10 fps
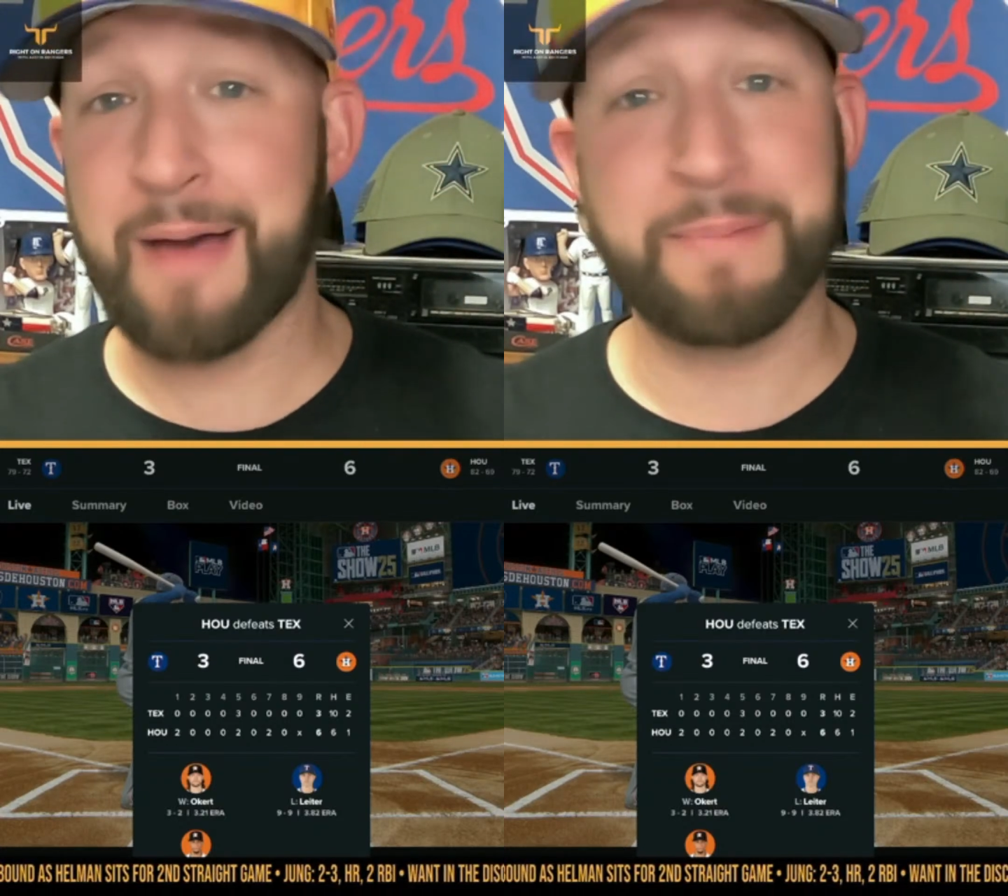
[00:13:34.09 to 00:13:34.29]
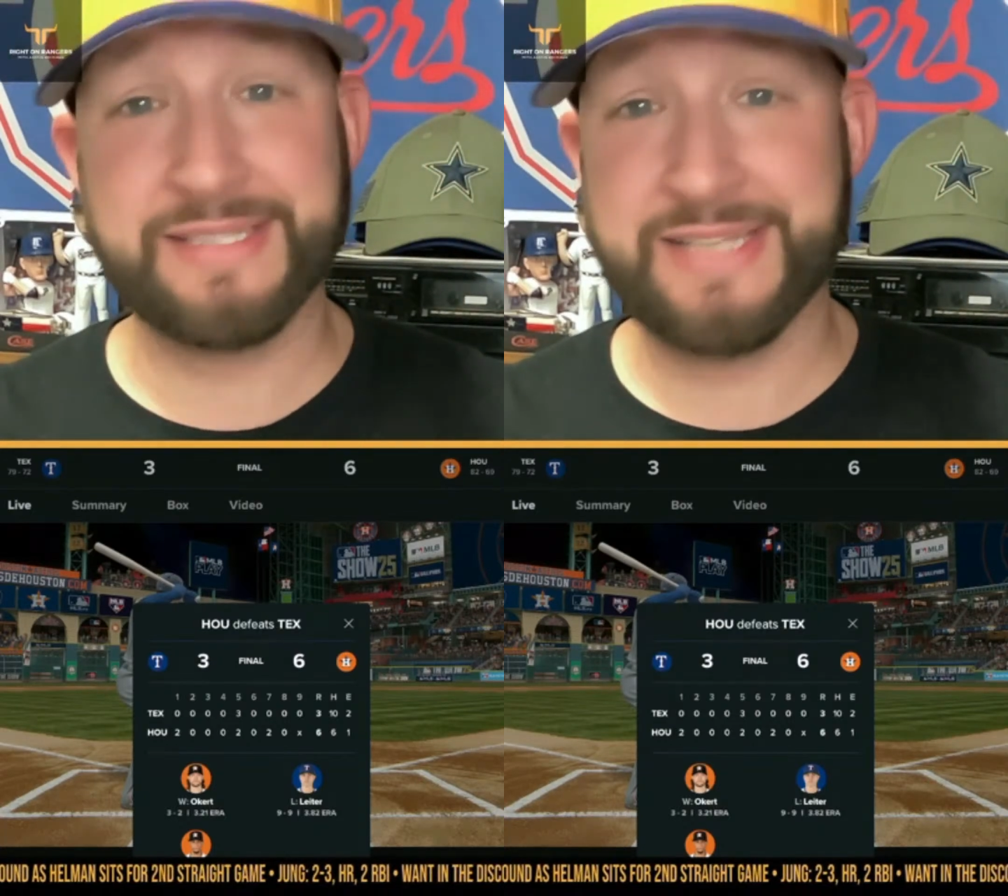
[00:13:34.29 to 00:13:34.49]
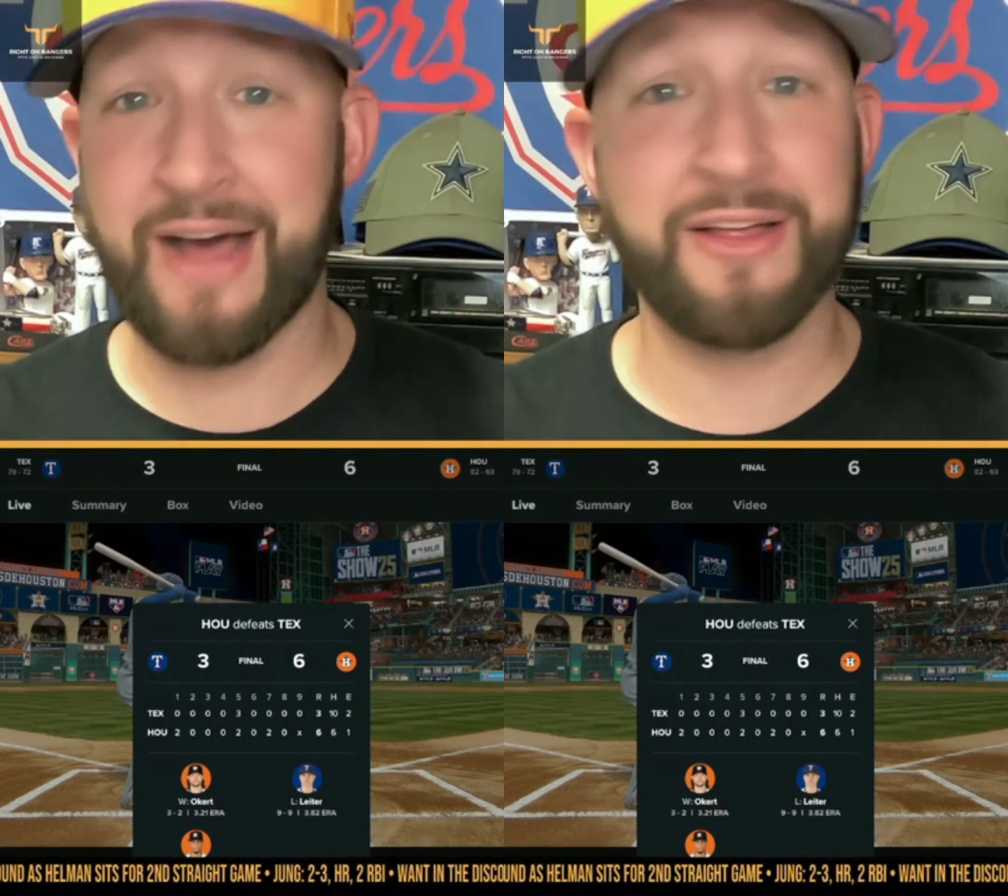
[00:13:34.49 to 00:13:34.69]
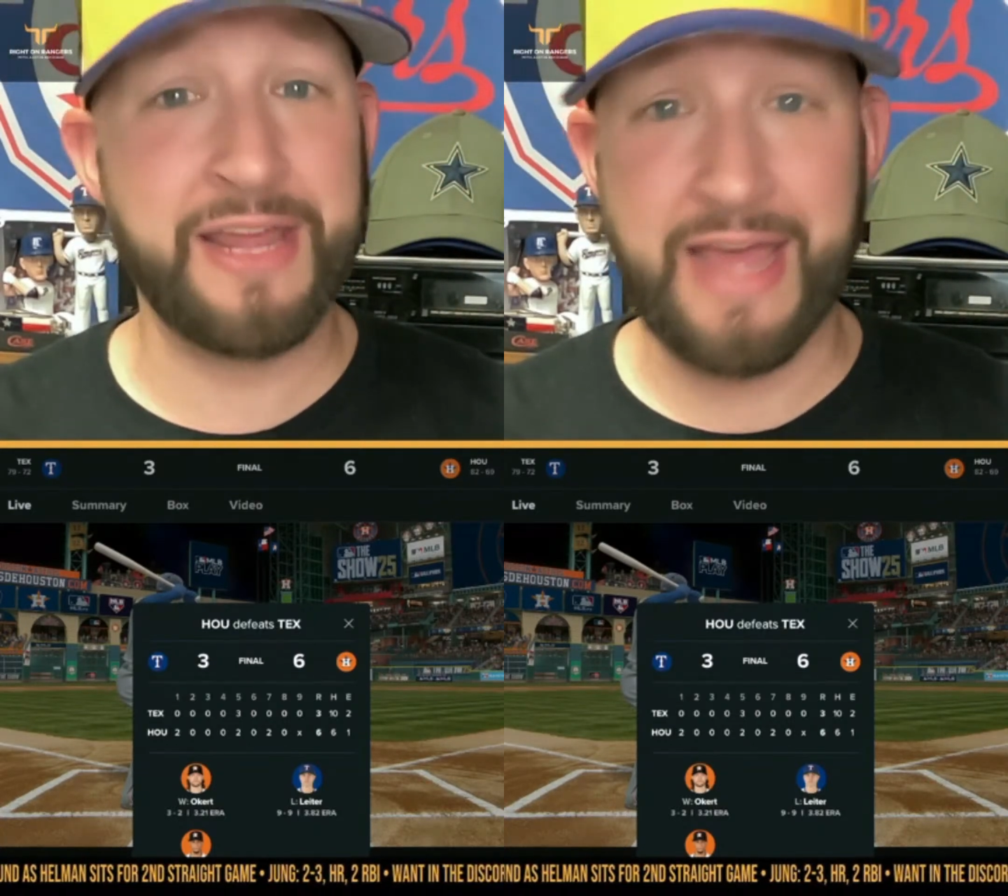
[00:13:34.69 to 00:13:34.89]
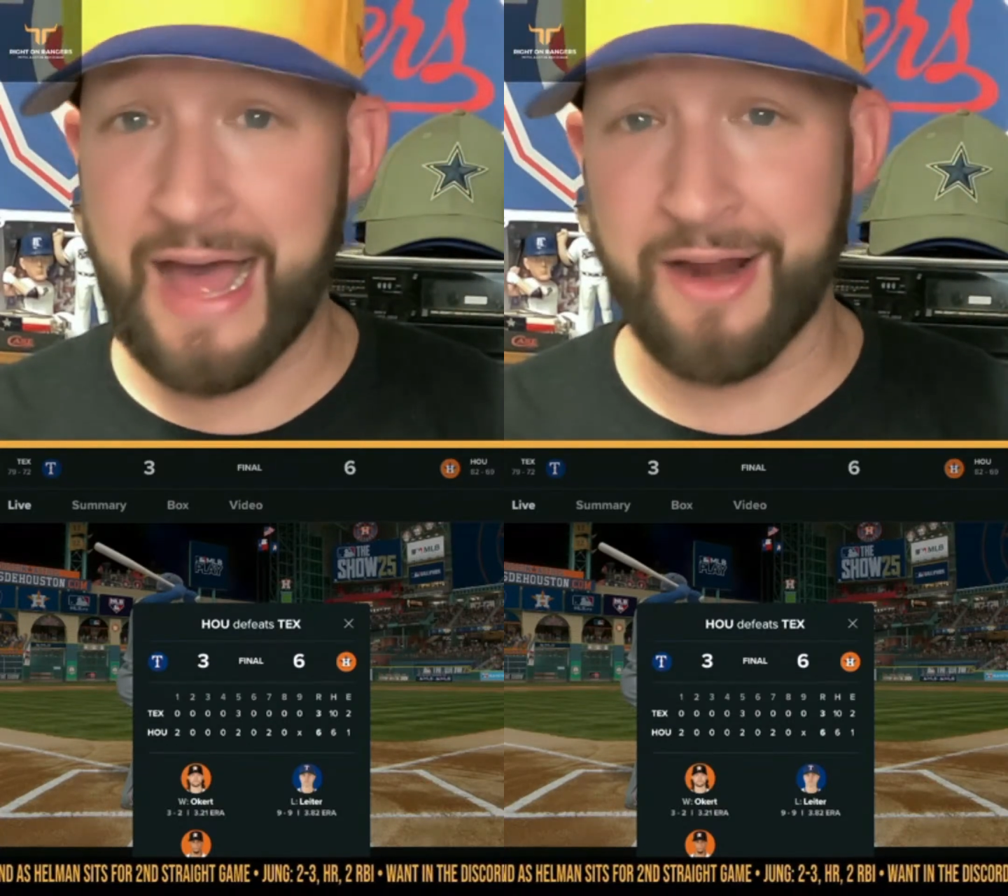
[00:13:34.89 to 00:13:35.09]

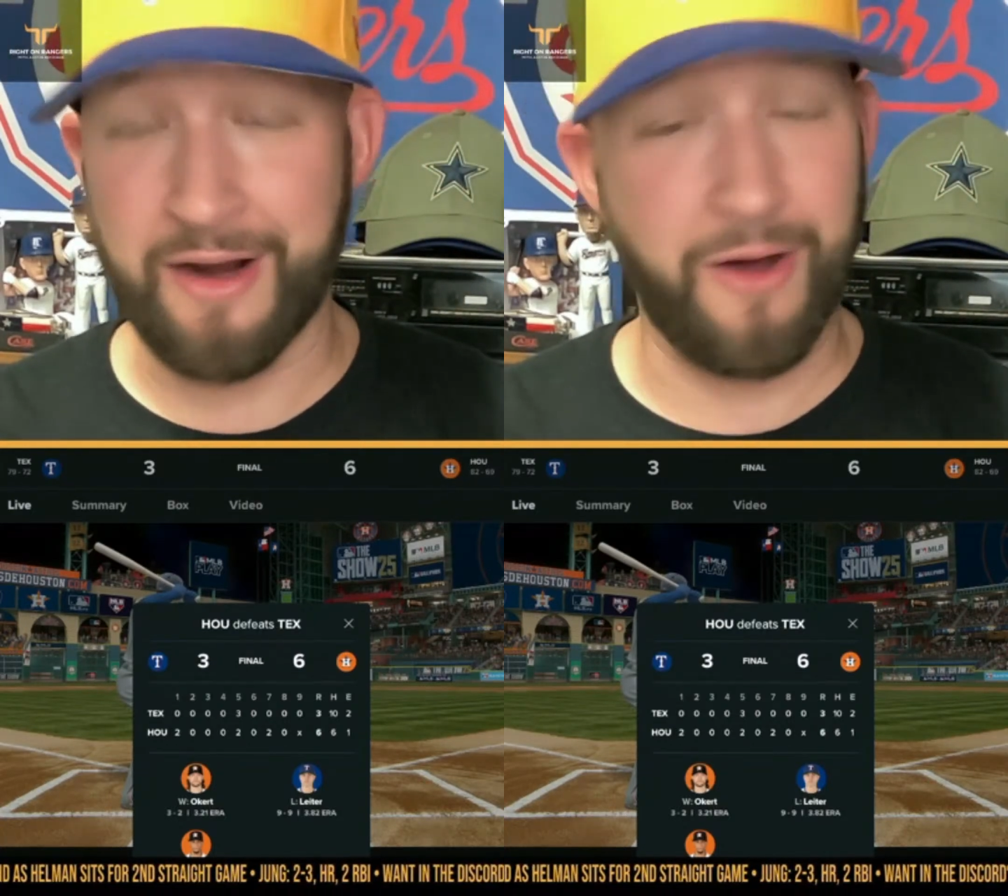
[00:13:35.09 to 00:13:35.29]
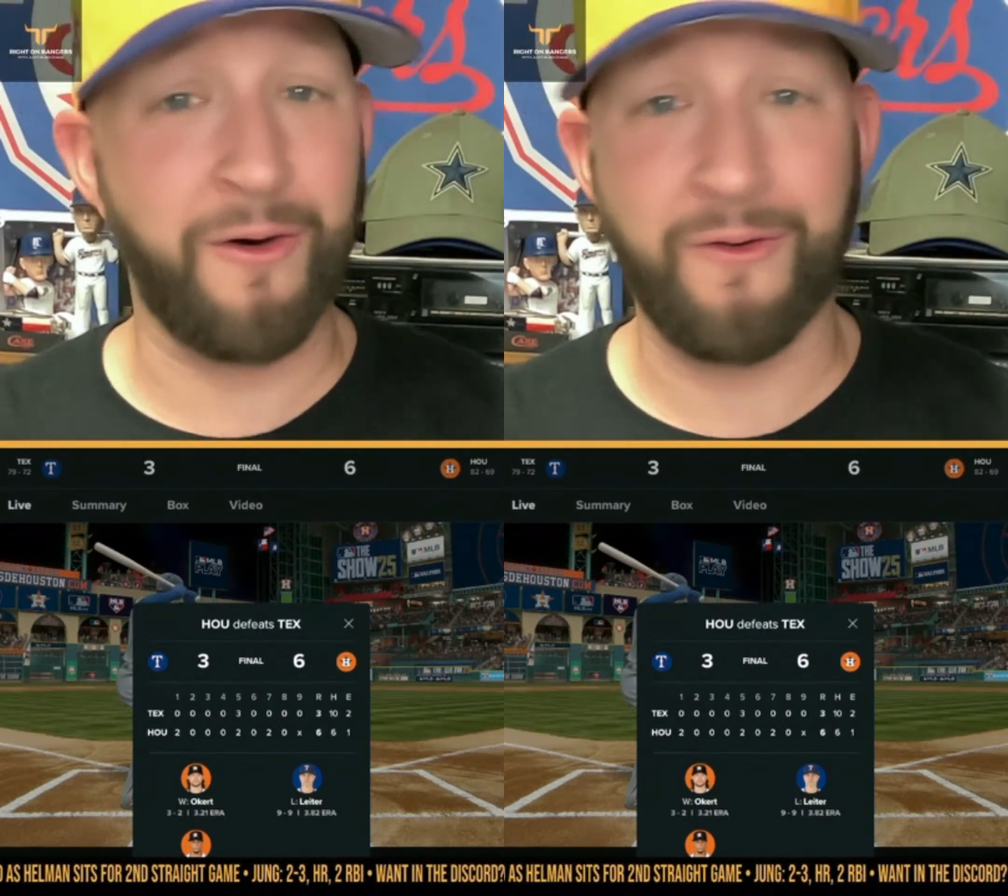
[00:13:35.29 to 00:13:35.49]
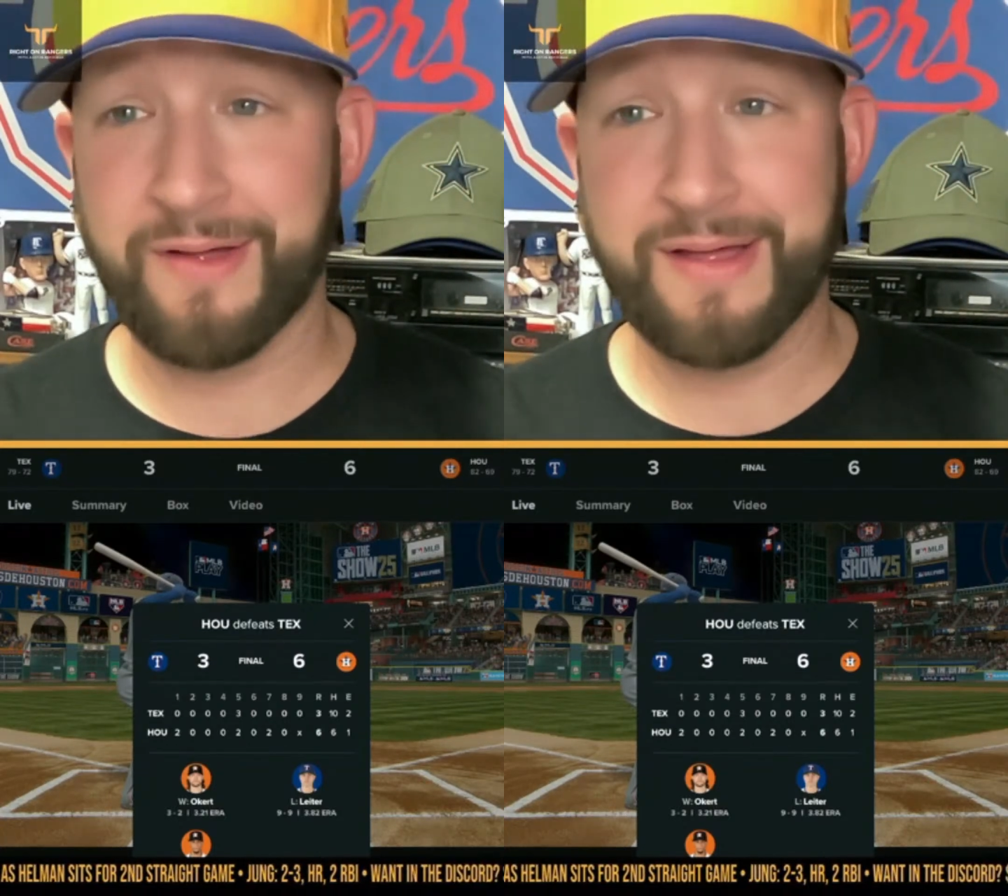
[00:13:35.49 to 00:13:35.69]
mentality at all.